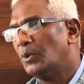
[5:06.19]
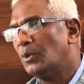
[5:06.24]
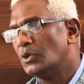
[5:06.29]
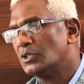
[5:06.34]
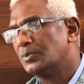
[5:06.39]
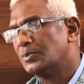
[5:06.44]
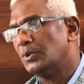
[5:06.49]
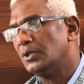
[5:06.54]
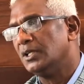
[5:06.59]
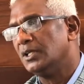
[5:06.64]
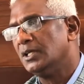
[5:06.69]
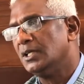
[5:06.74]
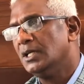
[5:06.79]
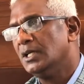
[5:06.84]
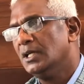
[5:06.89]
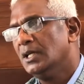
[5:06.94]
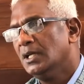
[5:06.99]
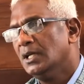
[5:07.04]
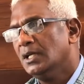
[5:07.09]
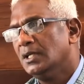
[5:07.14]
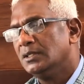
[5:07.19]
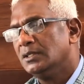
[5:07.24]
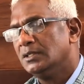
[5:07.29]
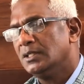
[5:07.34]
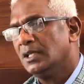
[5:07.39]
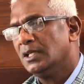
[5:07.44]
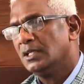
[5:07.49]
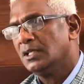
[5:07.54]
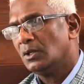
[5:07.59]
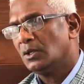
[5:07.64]
forcefully,
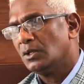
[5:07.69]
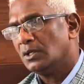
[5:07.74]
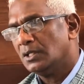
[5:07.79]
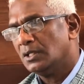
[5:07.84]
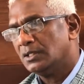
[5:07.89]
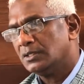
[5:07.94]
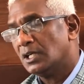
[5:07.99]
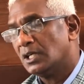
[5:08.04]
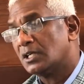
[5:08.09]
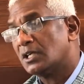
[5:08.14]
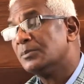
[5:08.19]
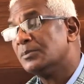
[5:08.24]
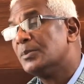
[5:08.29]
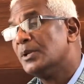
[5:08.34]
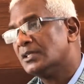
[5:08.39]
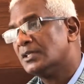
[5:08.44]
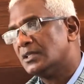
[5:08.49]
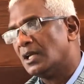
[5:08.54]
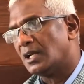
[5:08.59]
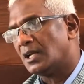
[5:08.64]
then the conflict